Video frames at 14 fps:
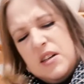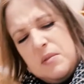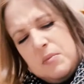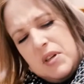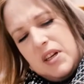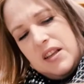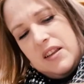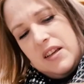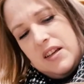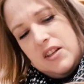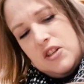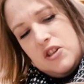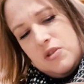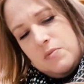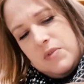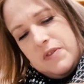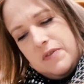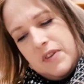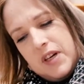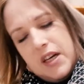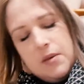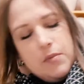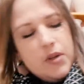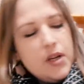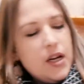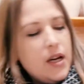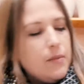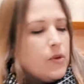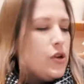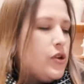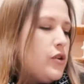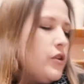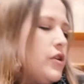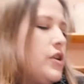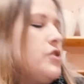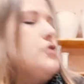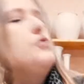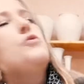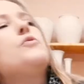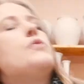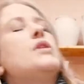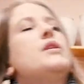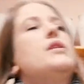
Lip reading: But I think it should be fine, but I'm not going to